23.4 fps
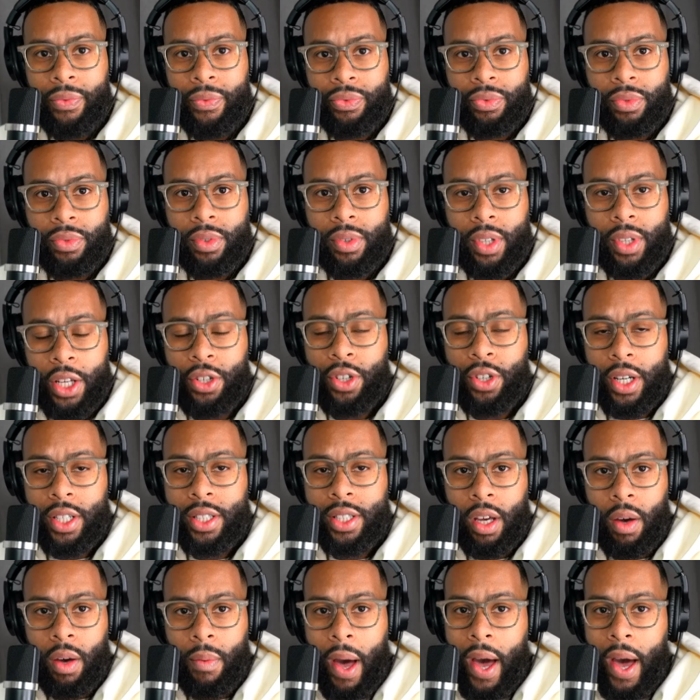They tried to
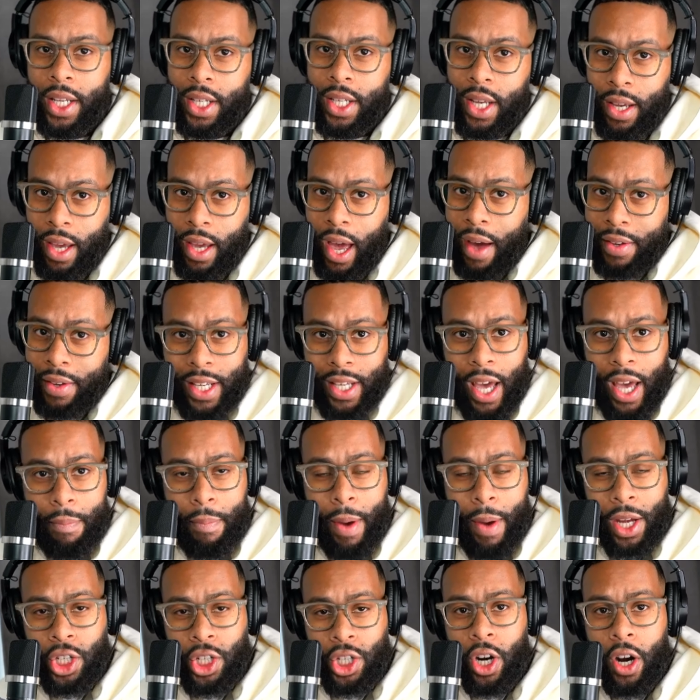steal. I had a Scat Pack
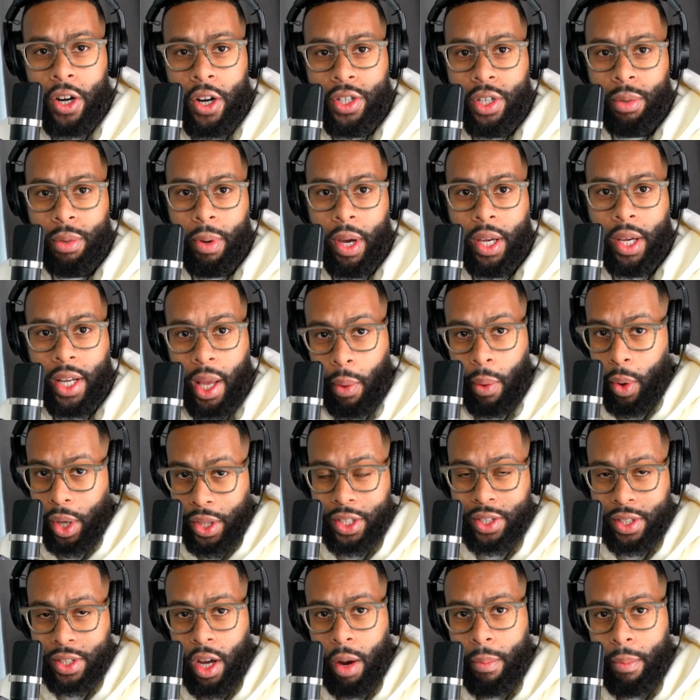charger, man. They wanted to
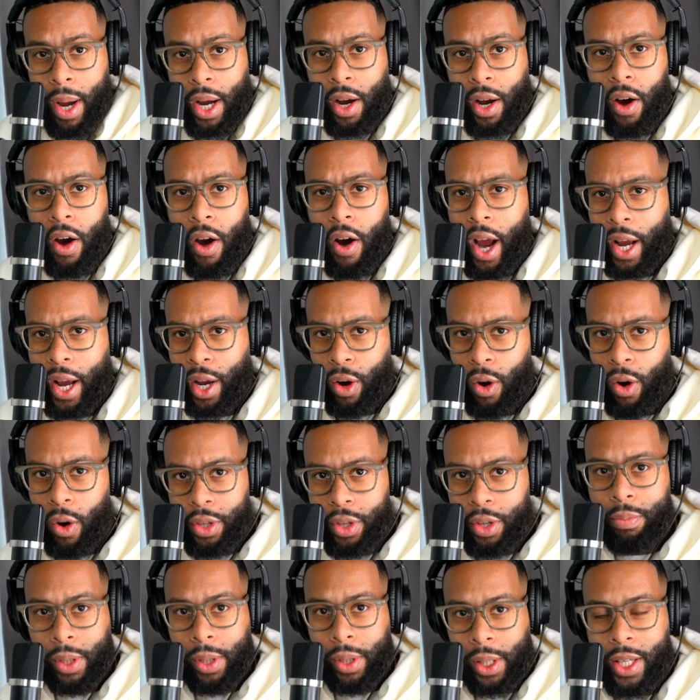steal my car. I called the
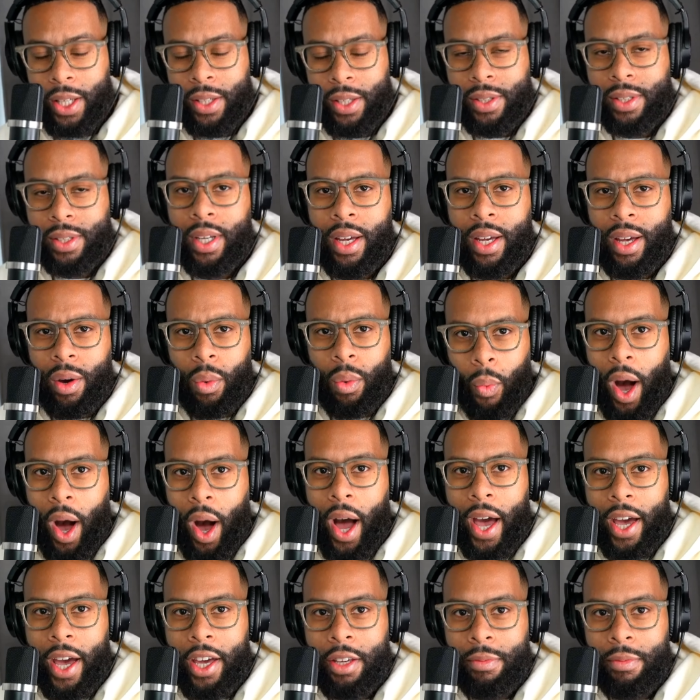police.
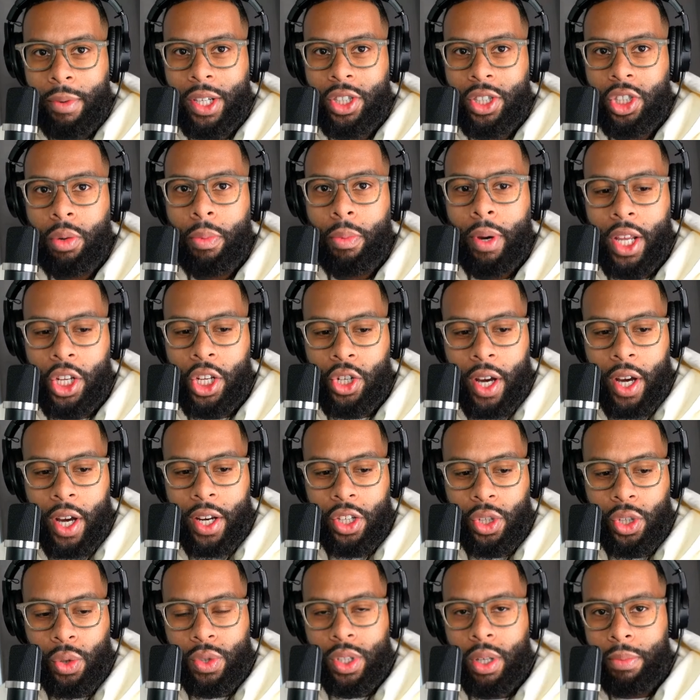Why? Because somebody tried to do
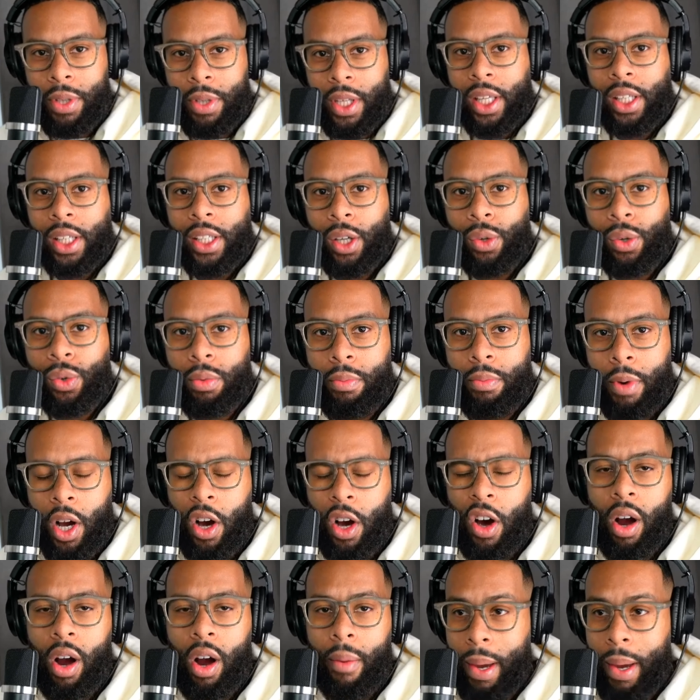something illegal to my
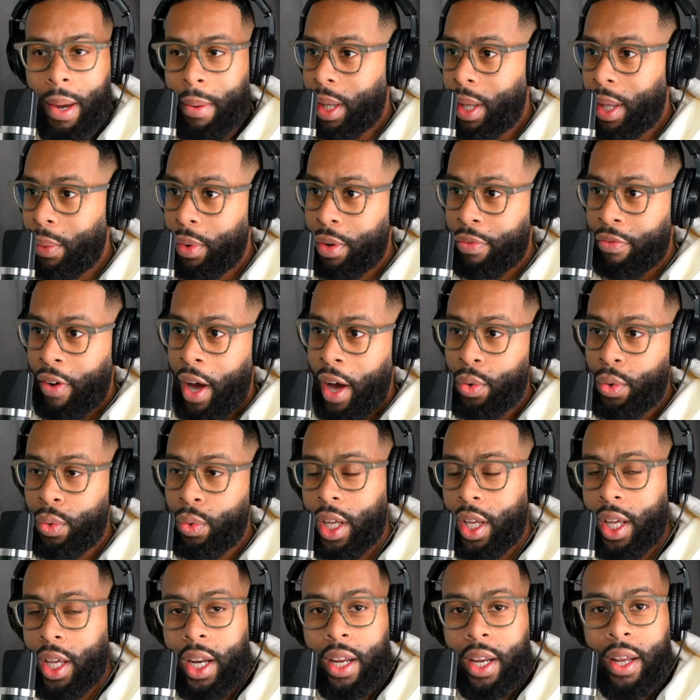car. Maybe they would define who
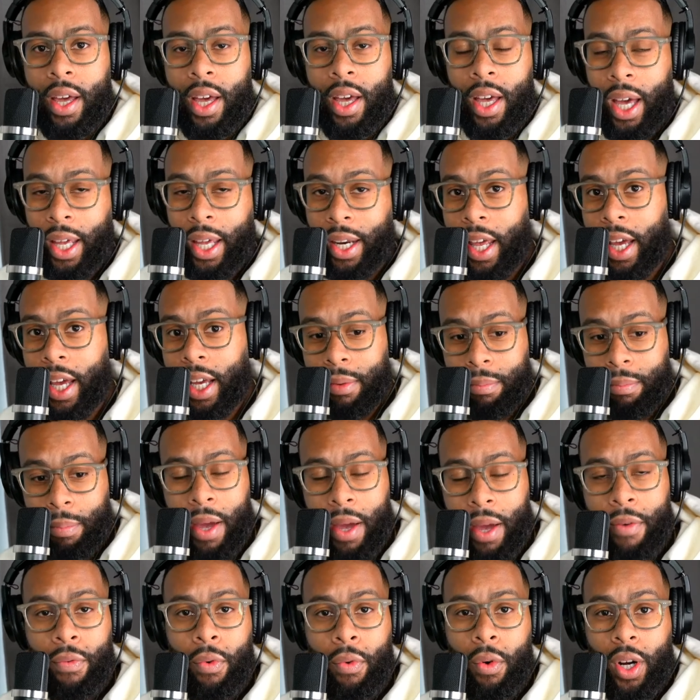did it and they can pay
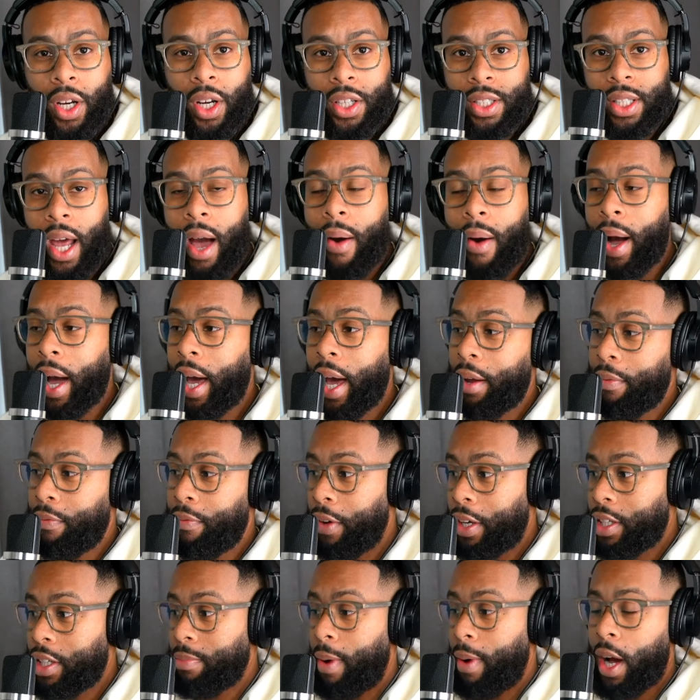for it. Because now I gotta
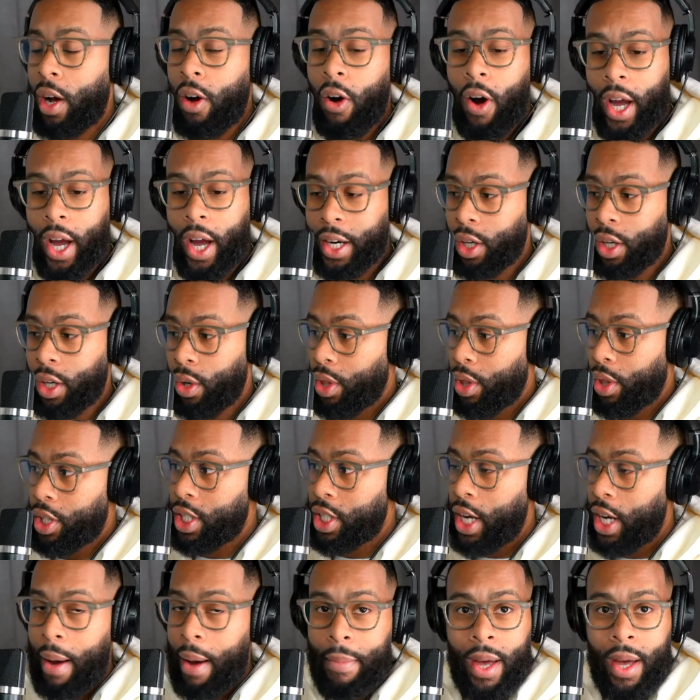fix my car. I gotta go to the
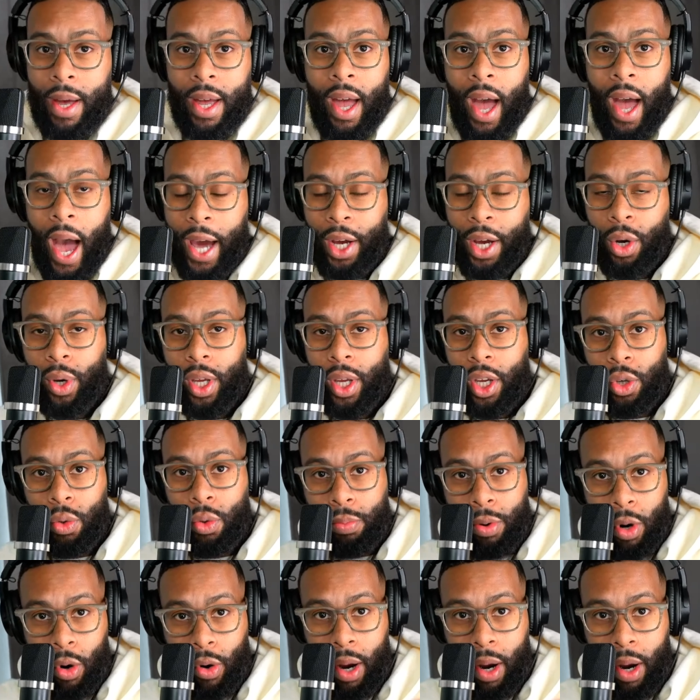shop. I go get a new,
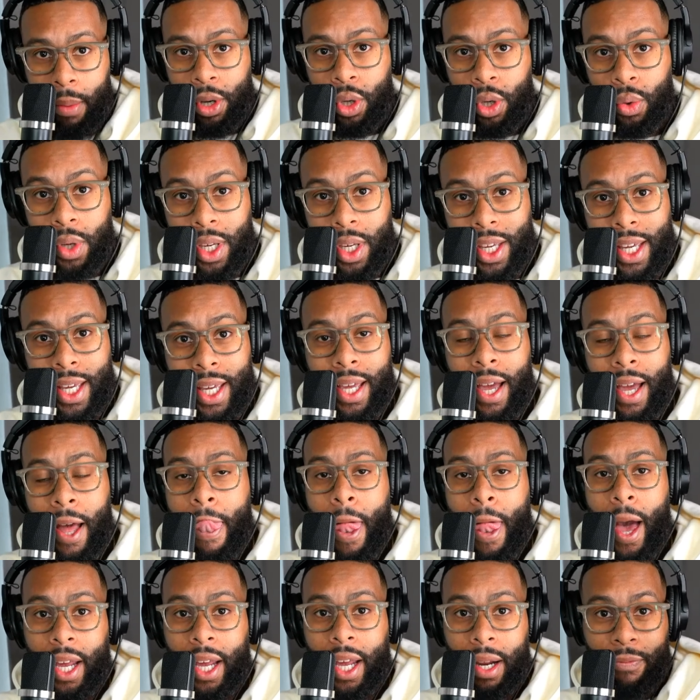program a new key. I
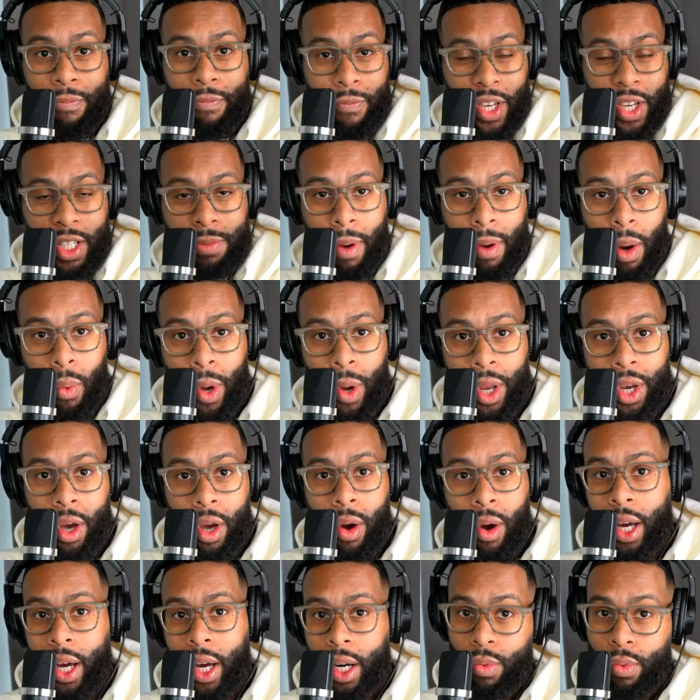gotta fix my window. I
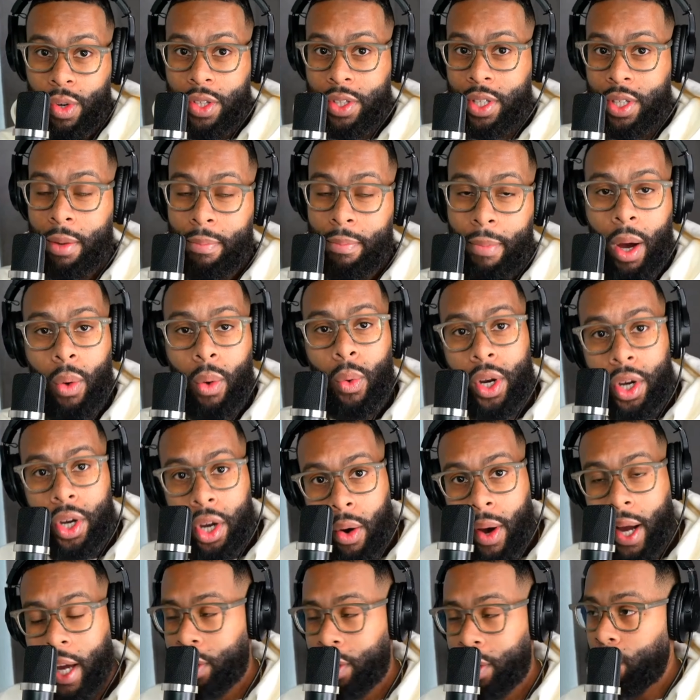gotta retint my window. I
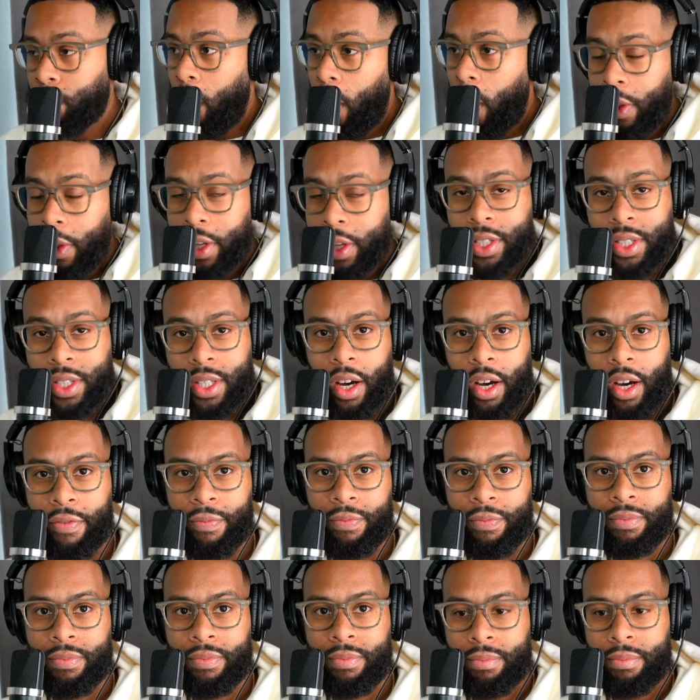gotta do all this stuff
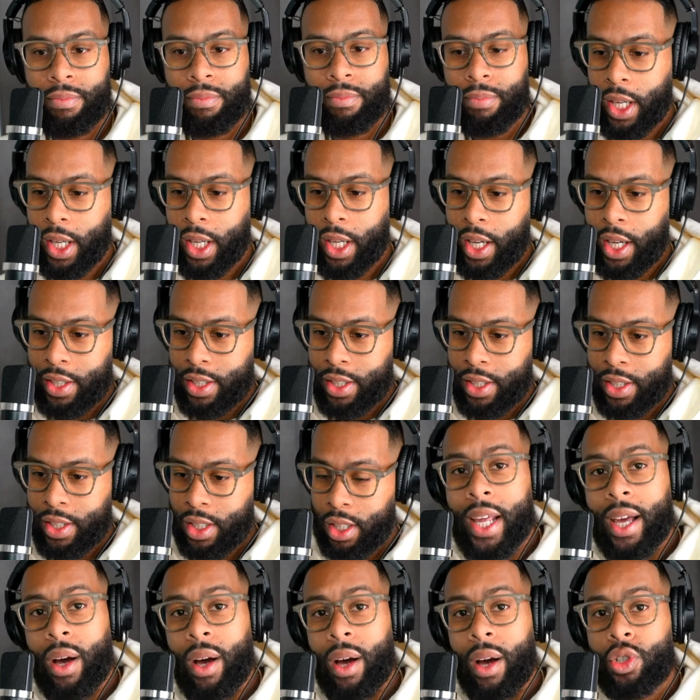because somebody
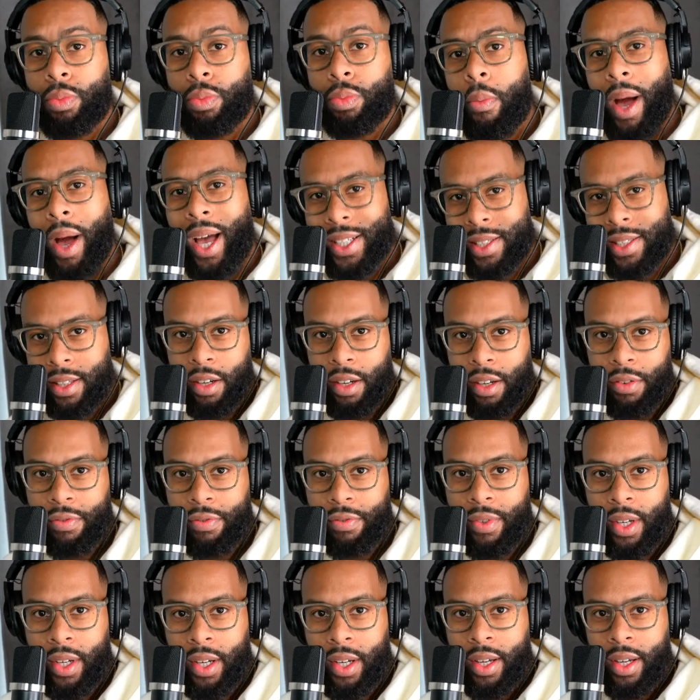else broke my stuff
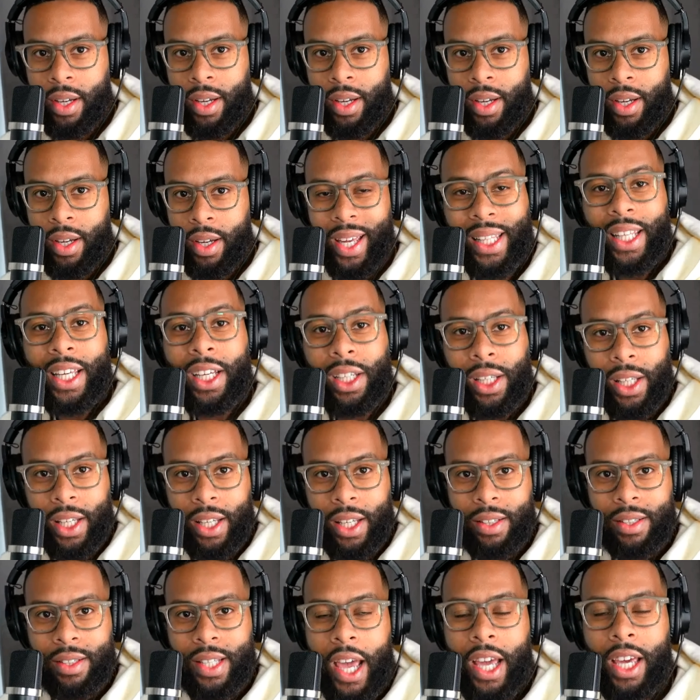
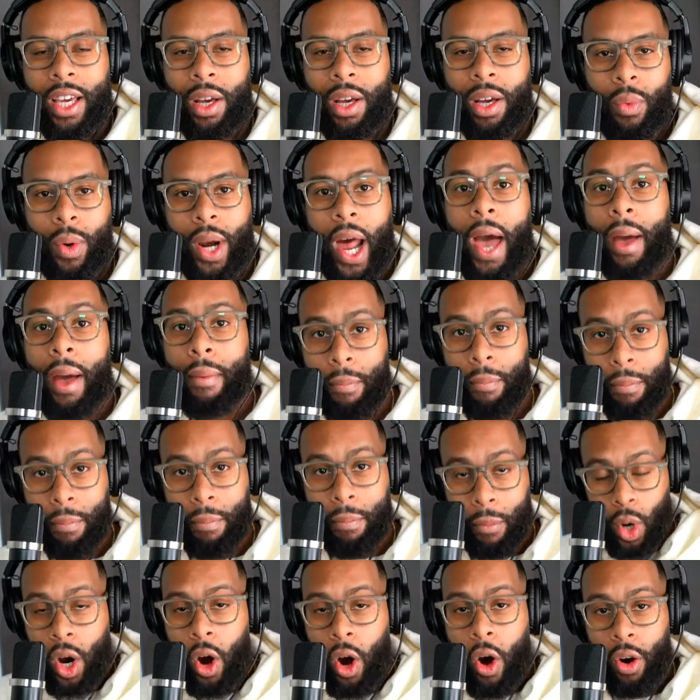illegally, taking what I
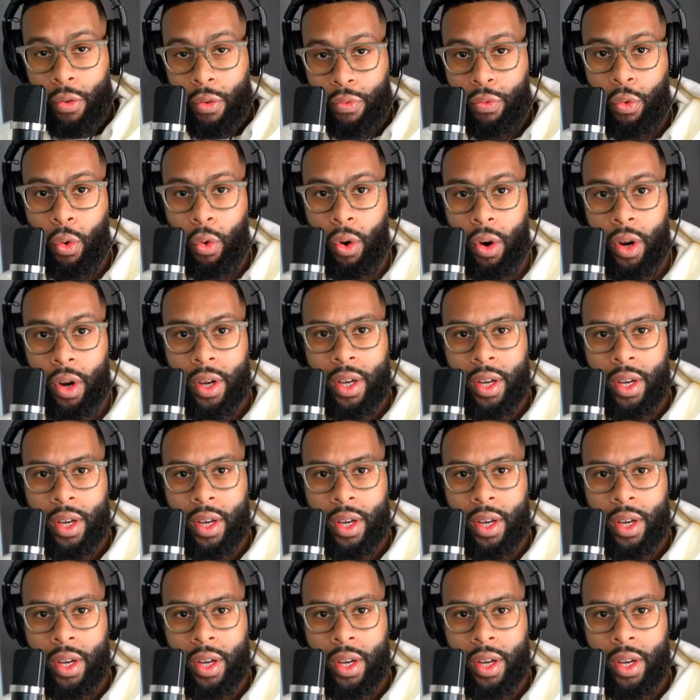work hard for.